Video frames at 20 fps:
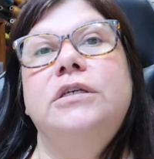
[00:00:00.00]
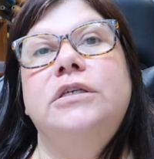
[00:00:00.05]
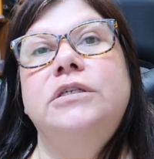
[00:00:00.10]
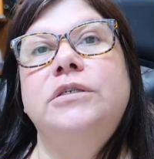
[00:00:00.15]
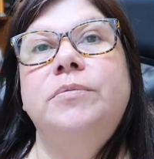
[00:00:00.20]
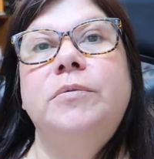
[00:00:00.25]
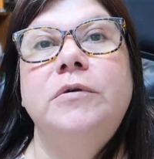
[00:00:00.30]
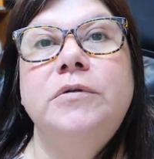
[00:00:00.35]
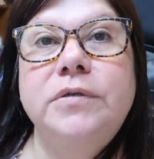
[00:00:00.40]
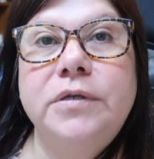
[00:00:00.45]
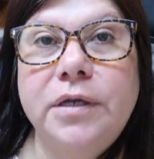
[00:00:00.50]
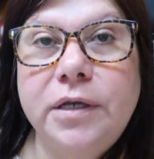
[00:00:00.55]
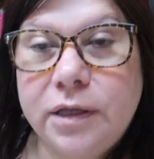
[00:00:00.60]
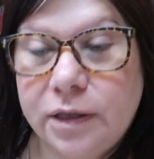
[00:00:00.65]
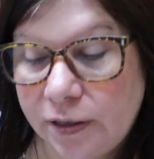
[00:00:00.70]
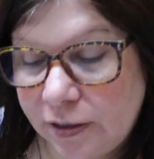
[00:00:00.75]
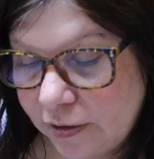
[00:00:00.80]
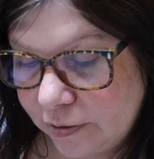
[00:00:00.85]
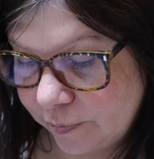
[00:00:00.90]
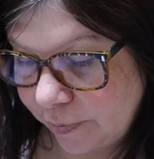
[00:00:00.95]
to expose
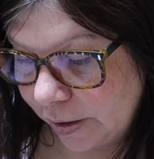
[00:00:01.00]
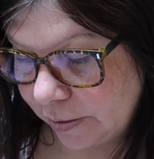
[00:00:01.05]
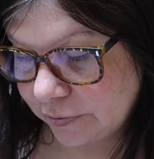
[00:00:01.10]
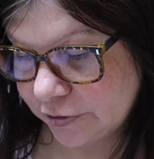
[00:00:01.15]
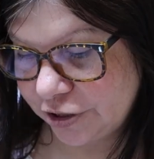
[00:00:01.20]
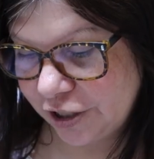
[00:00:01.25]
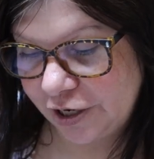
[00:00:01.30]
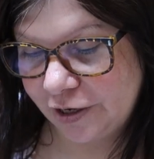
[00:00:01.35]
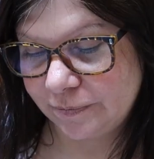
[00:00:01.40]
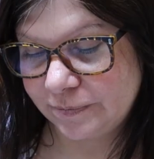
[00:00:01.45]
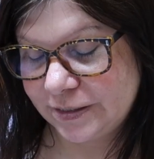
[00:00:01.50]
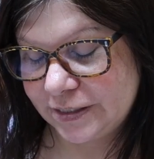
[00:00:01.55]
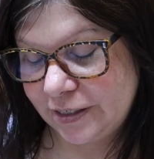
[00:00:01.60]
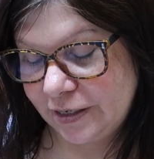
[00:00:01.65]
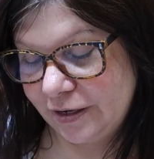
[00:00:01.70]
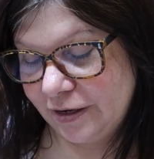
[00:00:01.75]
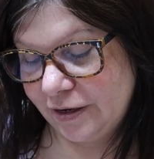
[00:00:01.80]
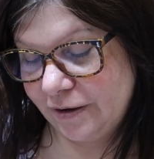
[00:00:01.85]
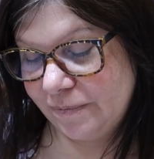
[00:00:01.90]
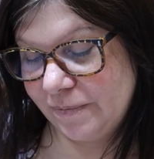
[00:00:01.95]
anything in my jams.
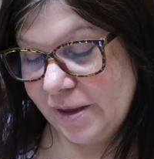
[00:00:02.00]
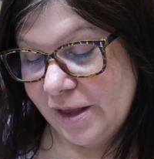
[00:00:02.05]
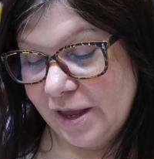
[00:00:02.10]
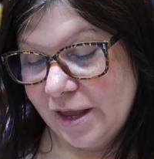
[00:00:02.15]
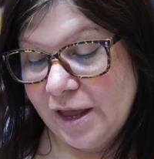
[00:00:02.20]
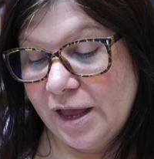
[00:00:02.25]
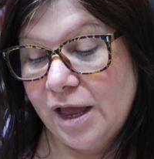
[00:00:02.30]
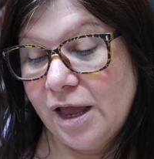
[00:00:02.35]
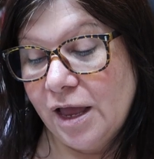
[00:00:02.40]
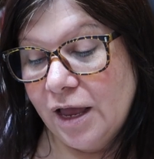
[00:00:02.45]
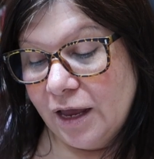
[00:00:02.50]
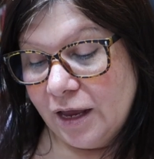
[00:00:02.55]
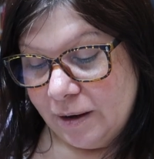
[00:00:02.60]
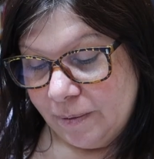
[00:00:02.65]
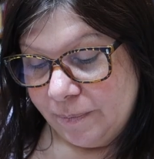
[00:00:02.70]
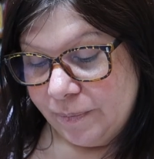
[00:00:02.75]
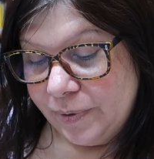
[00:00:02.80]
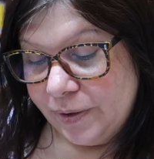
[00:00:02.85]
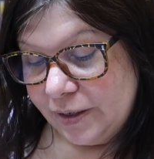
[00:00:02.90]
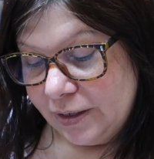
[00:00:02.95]

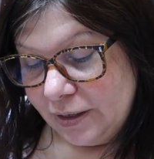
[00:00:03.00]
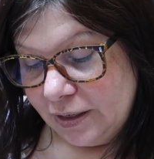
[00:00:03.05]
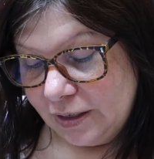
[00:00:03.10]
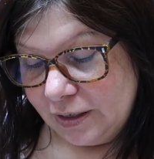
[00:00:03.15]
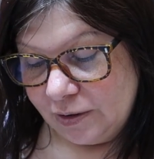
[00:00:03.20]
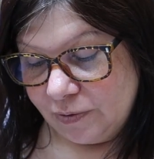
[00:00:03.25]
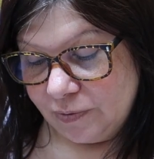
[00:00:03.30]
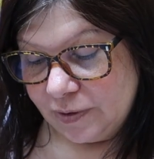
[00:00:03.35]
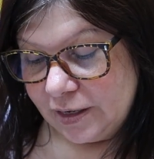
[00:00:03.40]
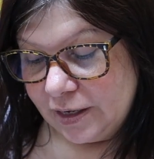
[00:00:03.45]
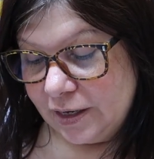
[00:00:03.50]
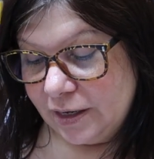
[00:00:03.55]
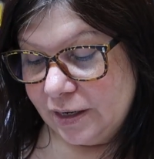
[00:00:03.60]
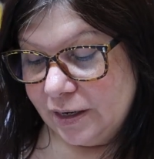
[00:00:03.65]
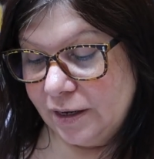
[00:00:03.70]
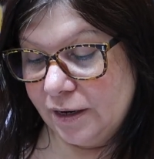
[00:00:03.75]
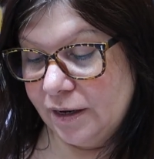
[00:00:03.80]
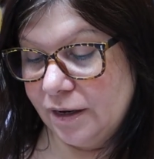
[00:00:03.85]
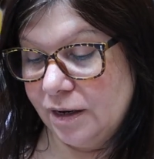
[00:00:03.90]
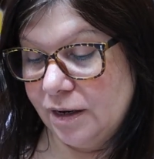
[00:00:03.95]
But
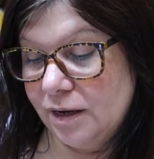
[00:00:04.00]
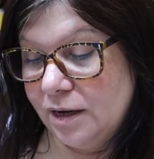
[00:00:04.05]
anyway,